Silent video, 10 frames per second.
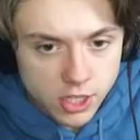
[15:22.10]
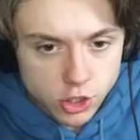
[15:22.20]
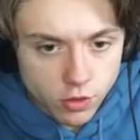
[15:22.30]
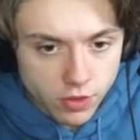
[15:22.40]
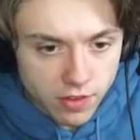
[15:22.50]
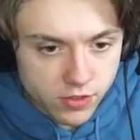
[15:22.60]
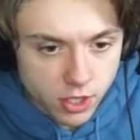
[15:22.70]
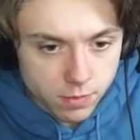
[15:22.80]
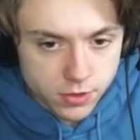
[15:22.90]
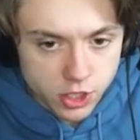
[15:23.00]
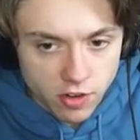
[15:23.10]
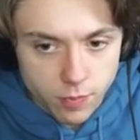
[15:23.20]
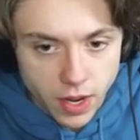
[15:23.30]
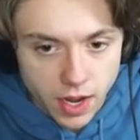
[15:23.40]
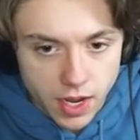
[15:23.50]
I should have left some
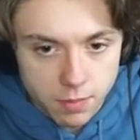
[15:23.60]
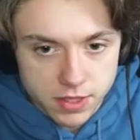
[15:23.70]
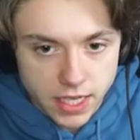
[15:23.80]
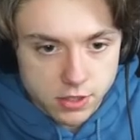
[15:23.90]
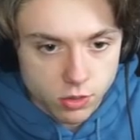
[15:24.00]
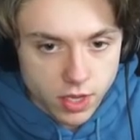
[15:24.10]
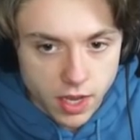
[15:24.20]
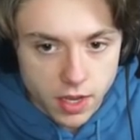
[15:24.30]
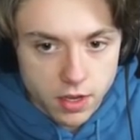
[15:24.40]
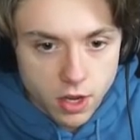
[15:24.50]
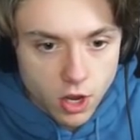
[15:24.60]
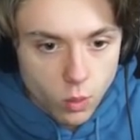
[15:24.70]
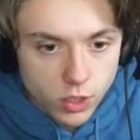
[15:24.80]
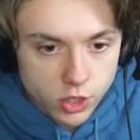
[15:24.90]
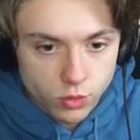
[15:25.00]
stuff behind, but that's okay.
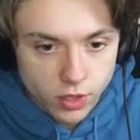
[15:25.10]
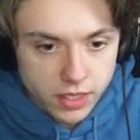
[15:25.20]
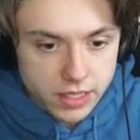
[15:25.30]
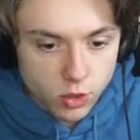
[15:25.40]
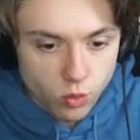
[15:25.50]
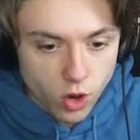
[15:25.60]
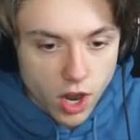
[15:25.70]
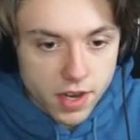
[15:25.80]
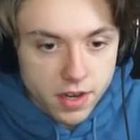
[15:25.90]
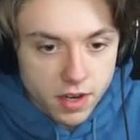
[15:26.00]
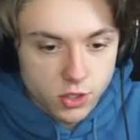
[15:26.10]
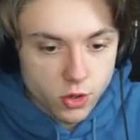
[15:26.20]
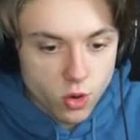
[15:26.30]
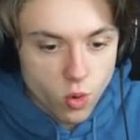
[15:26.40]
We just really need to run to